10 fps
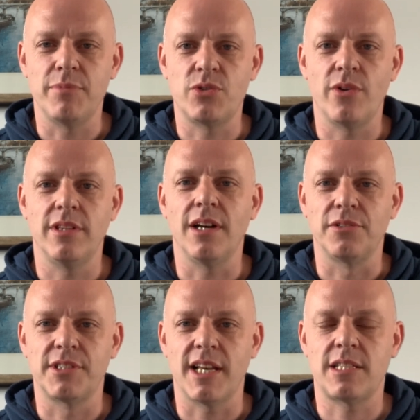between the
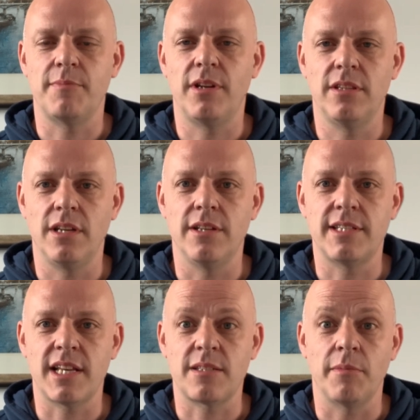Old Testament and the New
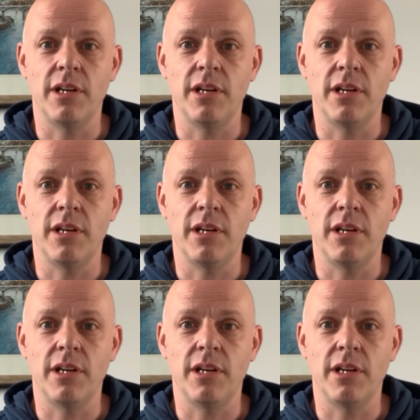Testament?